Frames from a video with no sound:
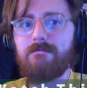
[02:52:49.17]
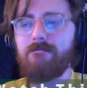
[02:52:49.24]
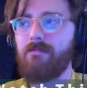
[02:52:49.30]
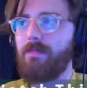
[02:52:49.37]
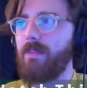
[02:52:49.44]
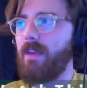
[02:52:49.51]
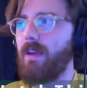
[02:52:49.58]

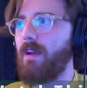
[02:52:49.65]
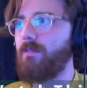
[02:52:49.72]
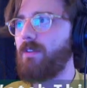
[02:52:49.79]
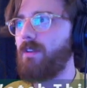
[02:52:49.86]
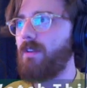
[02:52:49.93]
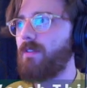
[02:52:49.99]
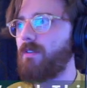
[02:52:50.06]
Yeah, I have
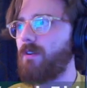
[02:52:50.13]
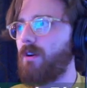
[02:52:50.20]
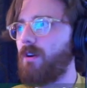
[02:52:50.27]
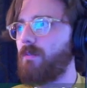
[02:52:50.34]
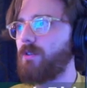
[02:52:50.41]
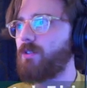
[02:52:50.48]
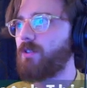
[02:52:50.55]
another
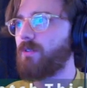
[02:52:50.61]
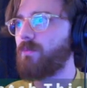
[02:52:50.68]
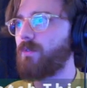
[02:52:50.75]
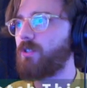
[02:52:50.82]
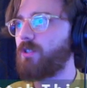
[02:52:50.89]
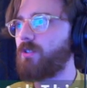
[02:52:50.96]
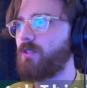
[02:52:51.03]
armature
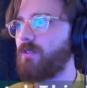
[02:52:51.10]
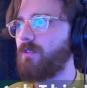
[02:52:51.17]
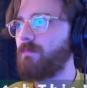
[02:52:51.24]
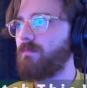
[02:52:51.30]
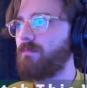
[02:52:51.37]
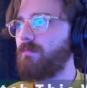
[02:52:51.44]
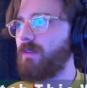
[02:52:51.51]
which shouldn't
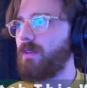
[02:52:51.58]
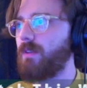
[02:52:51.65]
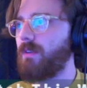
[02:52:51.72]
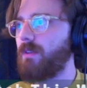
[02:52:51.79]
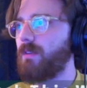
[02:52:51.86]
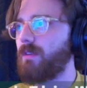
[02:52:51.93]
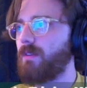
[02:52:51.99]

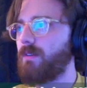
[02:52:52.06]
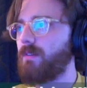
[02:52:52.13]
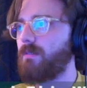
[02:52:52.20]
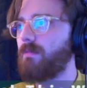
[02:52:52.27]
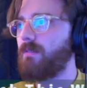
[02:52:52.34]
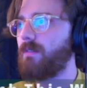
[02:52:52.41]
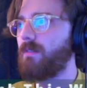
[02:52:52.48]
be
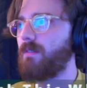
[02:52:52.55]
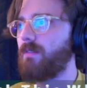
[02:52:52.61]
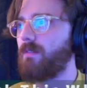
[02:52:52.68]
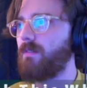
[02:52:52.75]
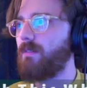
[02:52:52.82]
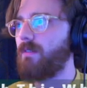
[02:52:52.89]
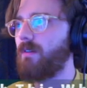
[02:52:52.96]

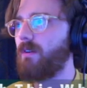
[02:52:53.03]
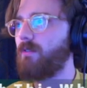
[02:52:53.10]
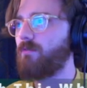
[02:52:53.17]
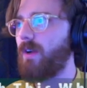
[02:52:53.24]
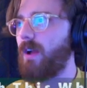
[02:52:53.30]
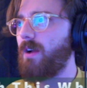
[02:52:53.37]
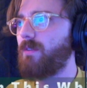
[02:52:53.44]

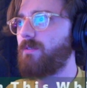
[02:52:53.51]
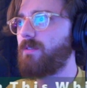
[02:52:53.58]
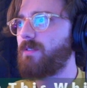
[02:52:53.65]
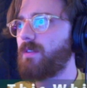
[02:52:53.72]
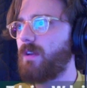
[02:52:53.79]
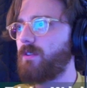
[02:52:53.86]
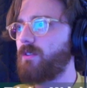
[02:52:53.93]
around.
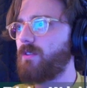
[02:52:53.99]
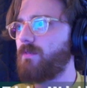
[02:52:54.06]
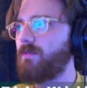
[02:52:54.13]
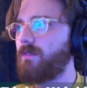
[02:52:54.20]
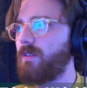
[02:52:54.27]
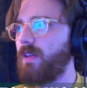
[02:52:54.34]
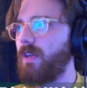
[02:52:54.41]
I should have
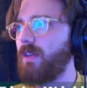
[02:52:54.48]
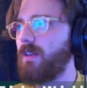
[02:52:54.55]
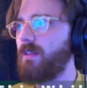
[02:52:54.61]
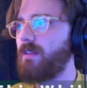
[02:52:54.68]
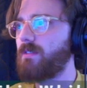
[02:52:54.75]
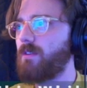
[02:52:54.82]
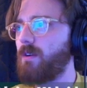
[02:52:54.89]
hidden
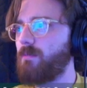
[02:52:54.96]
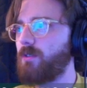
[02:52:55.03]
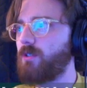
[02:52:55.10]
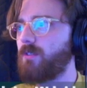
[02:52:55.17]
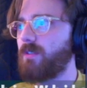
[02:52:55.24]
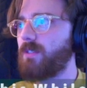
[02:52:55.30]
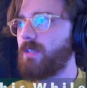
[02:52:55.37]
this
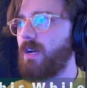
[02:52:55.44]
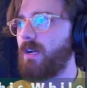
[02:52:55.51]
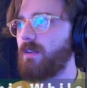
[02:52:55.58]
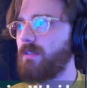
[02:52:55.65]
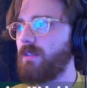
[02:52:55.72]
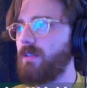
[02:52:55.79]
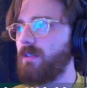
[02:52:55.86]
armature
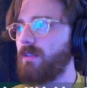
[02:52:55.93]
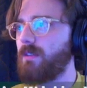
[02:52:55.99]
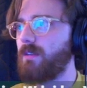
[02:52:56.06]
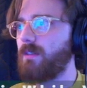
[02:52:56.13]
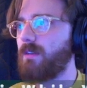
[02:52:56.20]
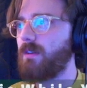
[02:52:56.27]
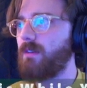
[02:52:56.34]
entirely.
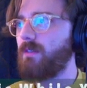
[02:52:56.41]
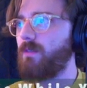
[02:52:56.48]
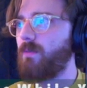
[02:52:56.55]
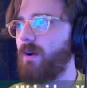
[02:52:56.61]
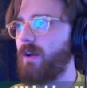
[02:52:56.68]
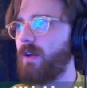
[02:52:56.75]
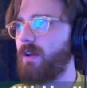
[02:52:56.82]
I don't know
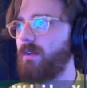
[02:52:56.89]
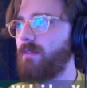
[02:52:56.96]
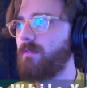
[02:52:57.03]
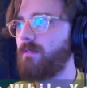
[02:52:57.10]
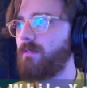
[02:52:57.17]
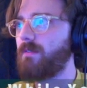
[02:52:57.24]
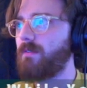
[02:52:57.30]
why
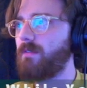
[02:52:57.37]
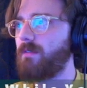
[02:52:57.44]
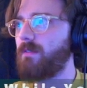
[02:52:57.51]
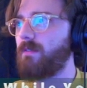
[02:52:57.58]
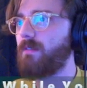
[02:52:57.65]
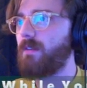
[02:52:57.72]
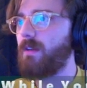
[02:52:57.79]

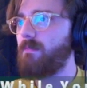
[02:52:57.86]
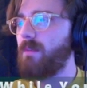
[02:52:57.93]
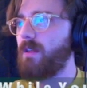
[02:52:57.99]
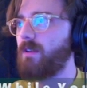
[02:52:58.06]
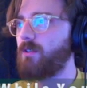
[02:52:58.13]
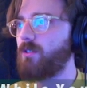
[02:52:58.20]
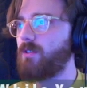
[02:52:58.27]
I
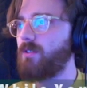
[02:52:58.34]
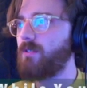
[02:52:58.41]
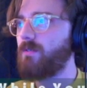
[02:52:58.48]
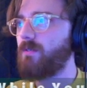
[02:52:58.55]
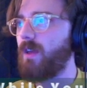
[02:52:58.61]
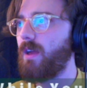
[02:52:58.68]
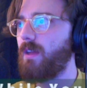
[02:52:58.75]
managed to
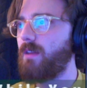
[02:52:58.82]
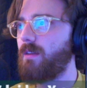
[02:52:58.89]
do that.